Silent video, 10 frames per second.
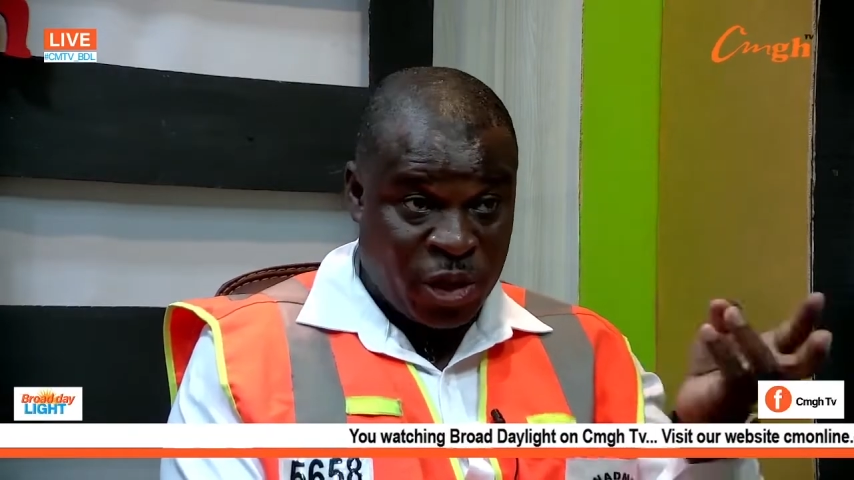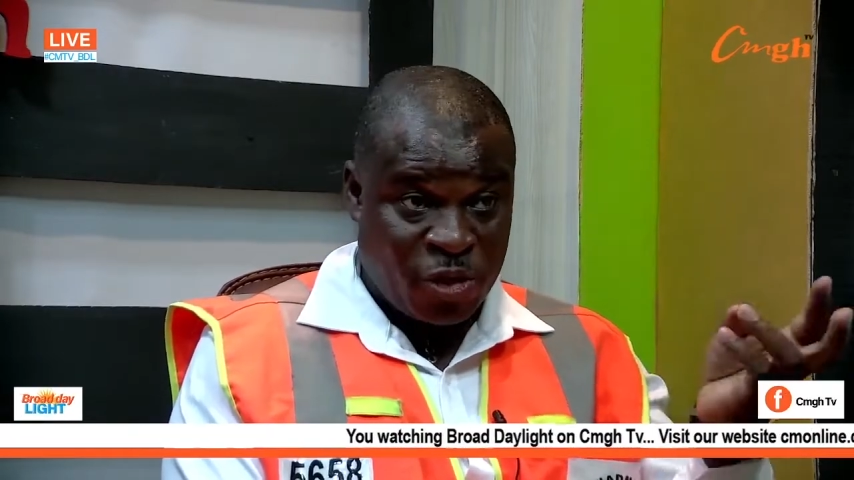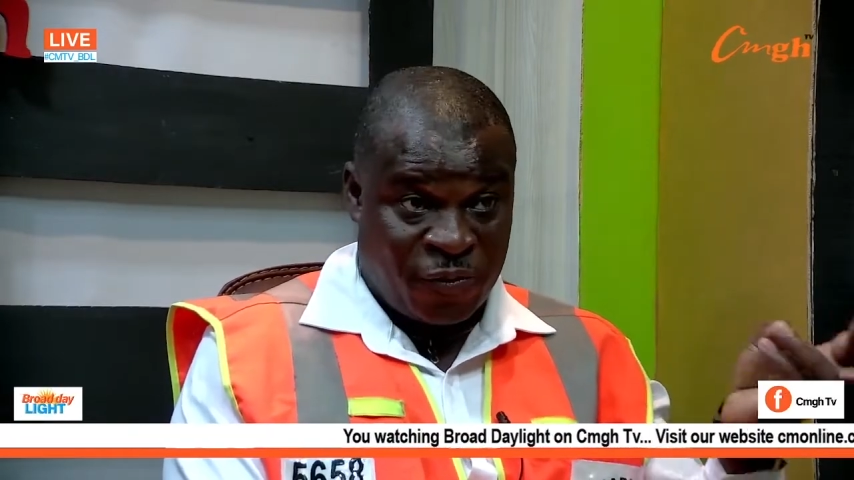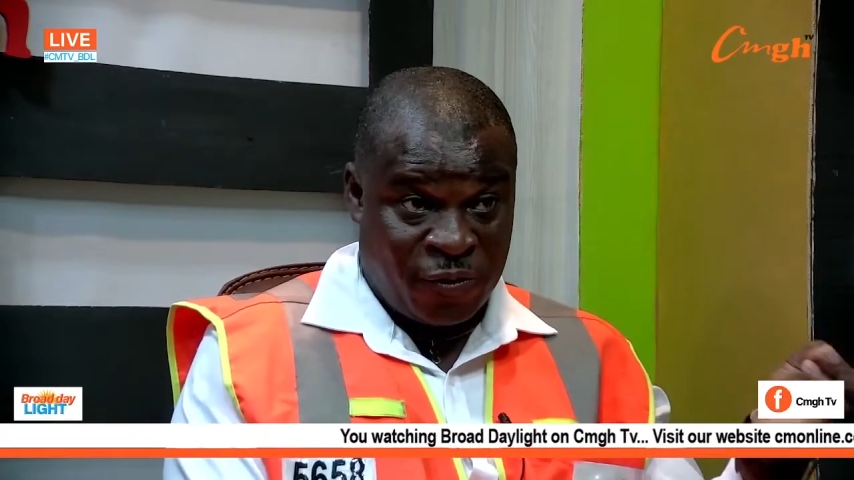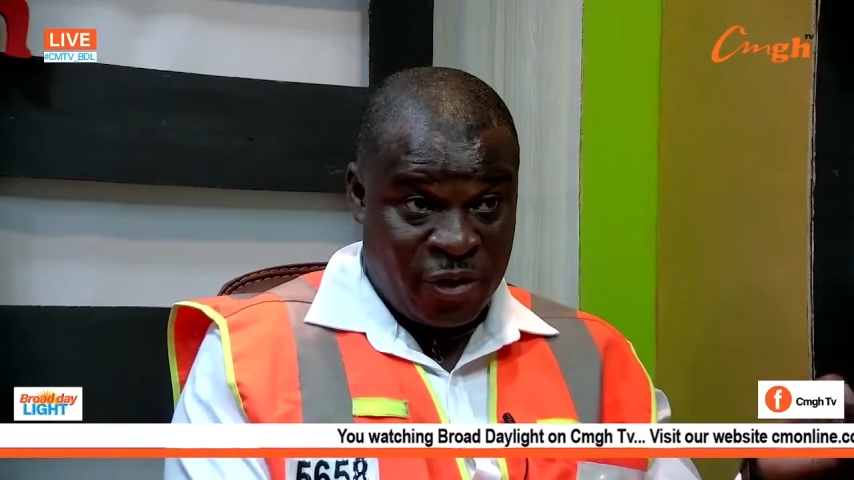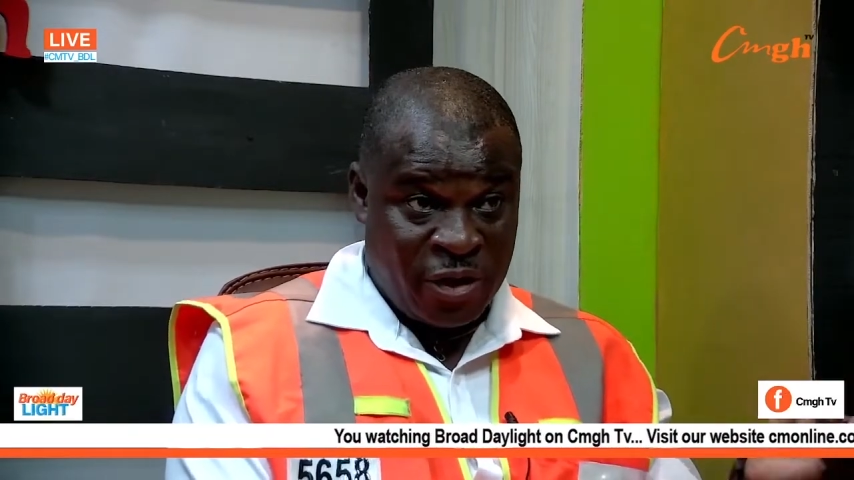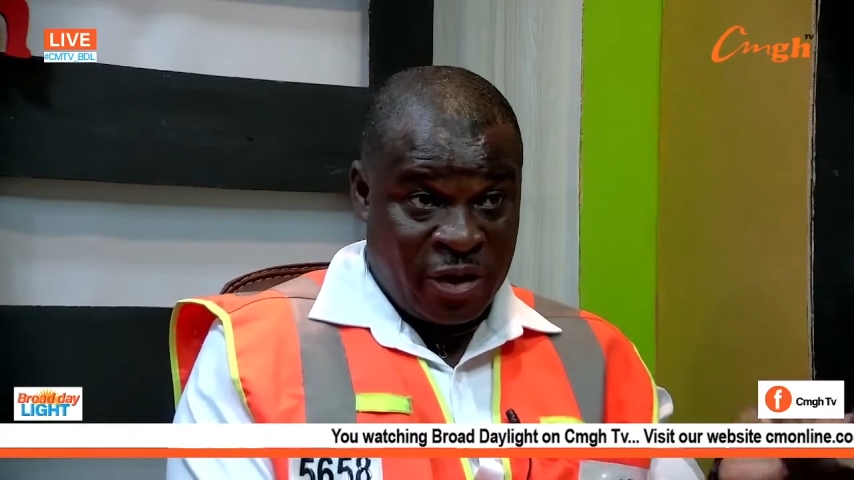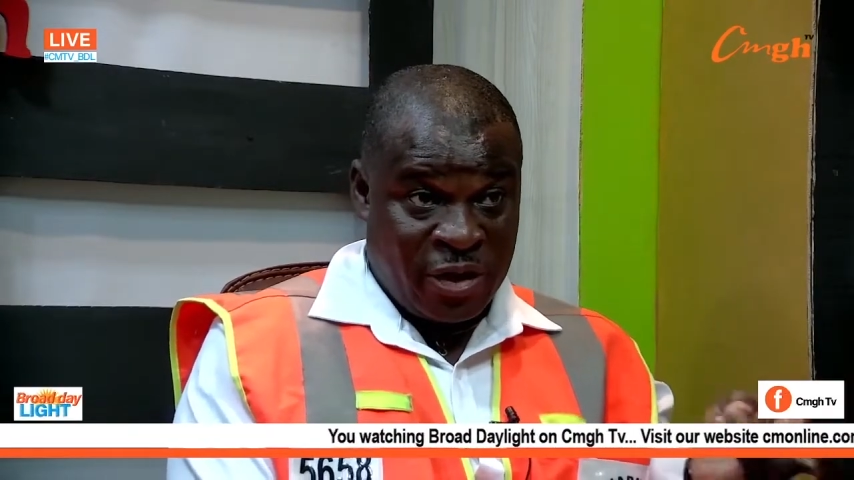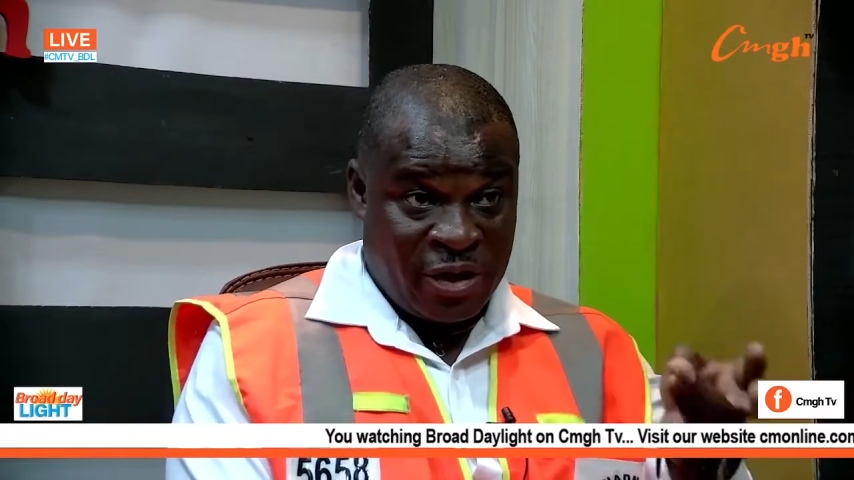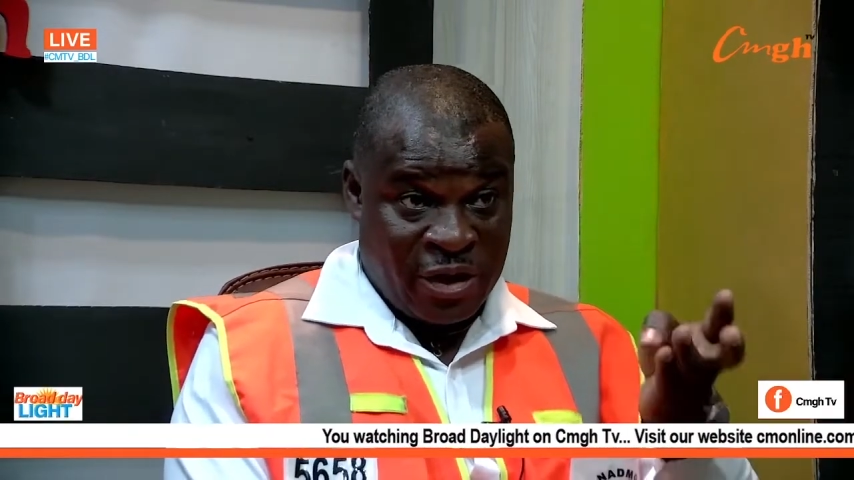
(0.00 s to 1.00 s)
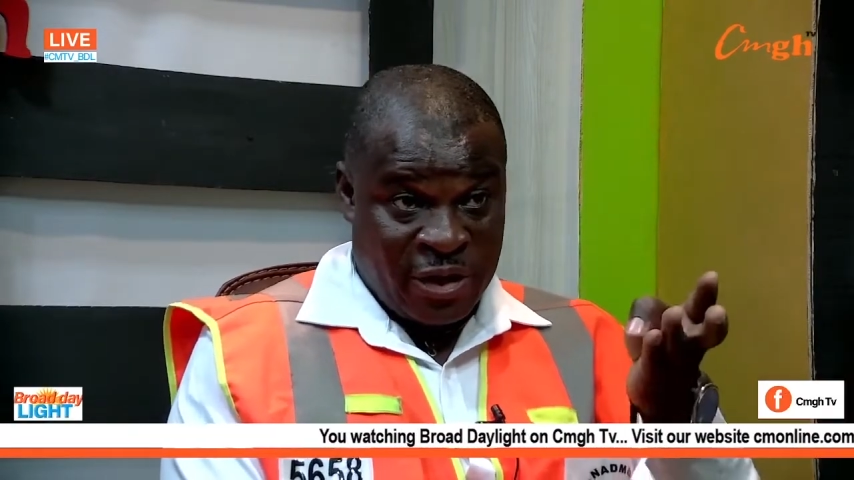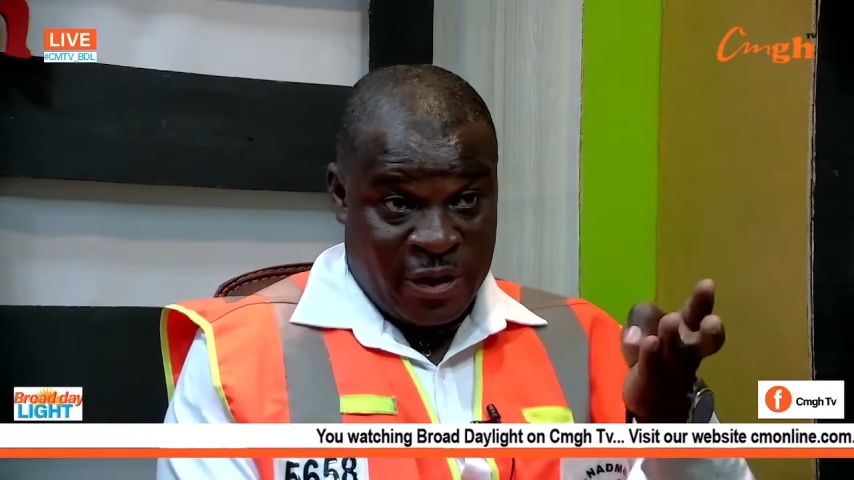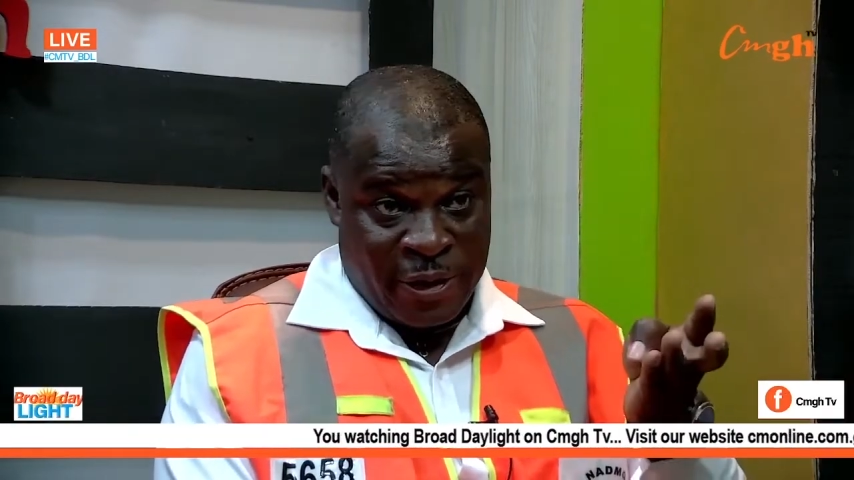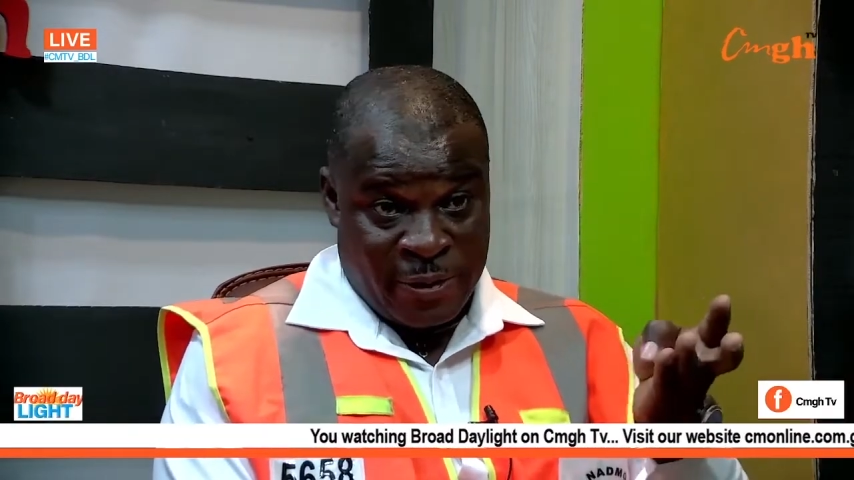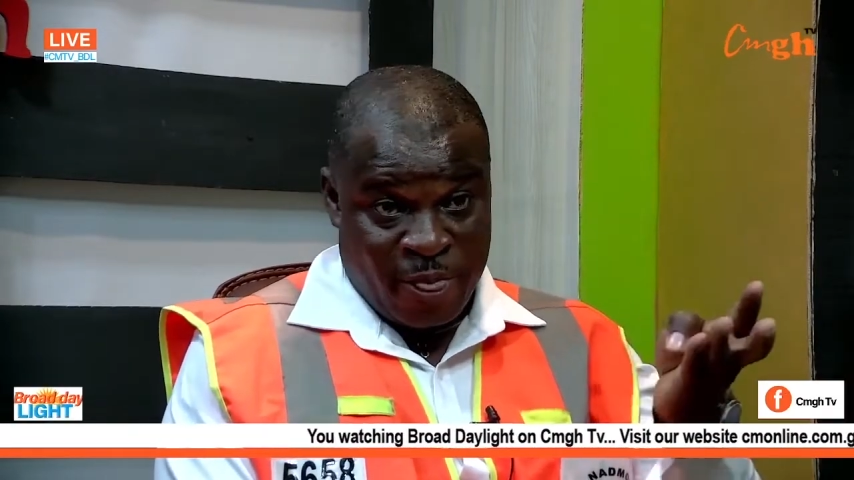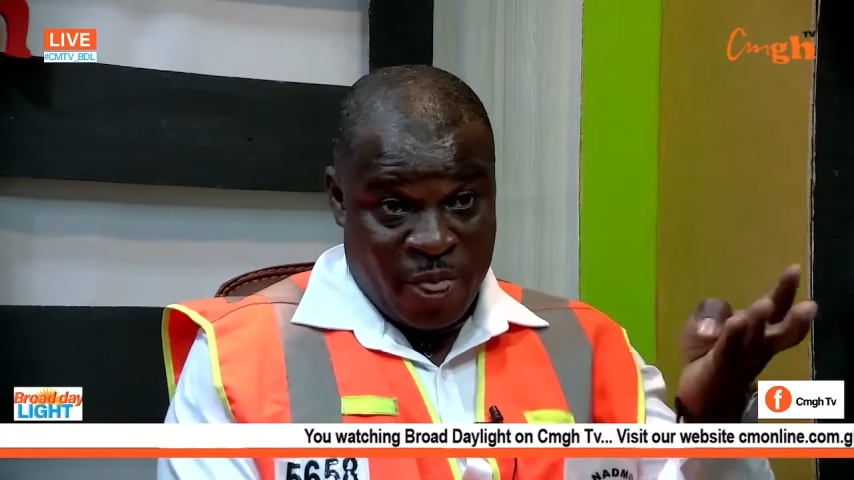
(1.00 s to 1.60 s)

of the